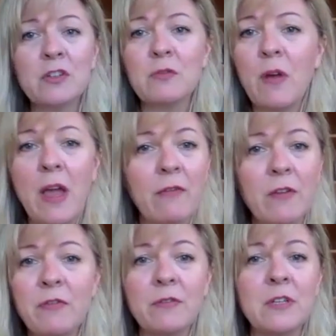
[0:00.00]
every
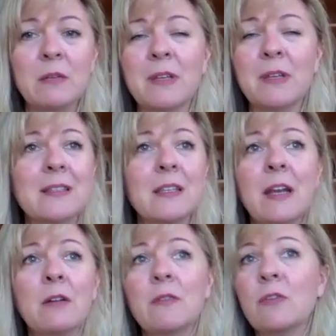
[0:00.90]
15 minutes, and I
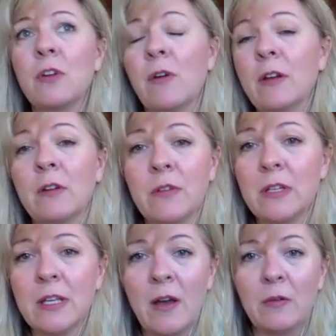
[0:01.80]
don't even know, I don't
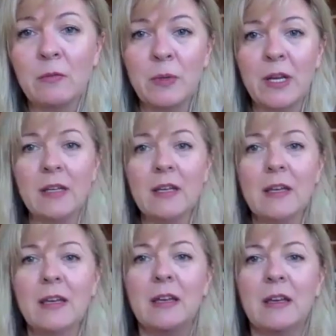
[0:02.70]
even count, but
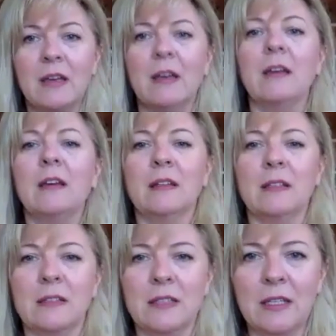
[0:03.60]

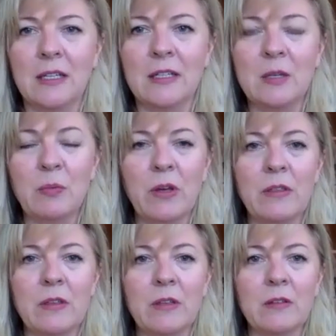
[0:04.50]
taking a deep
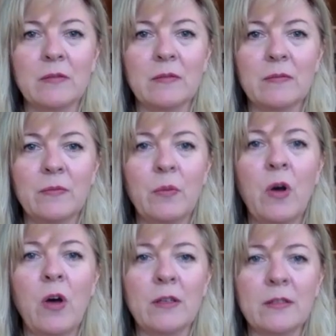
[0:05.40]
breath in,
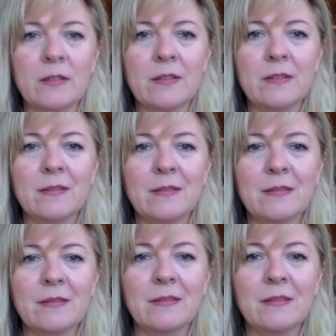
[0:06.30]
pause,
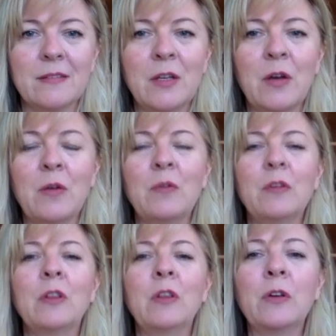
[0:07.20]

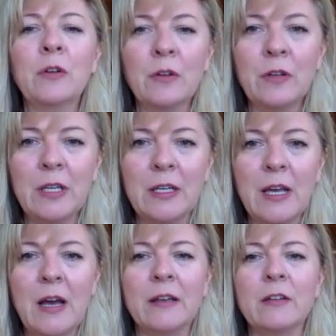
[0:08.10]
learning
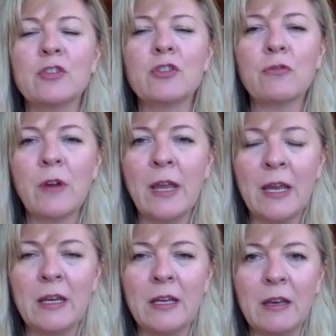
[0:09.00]
how to
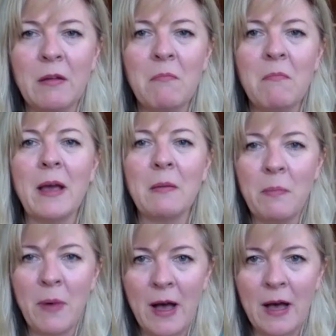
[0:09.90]
train my
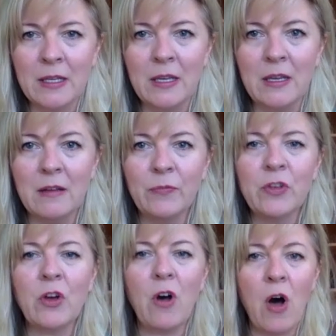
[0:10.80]
body
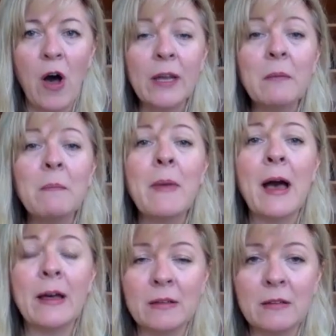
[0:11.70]
to
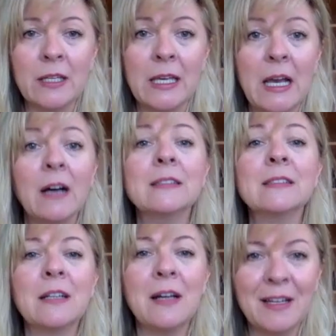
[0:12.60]
automatically,
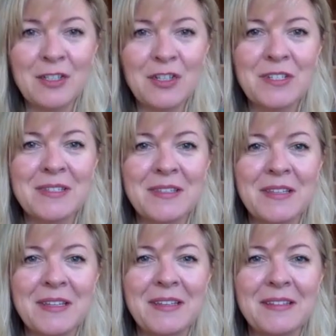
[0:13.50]
unconsciously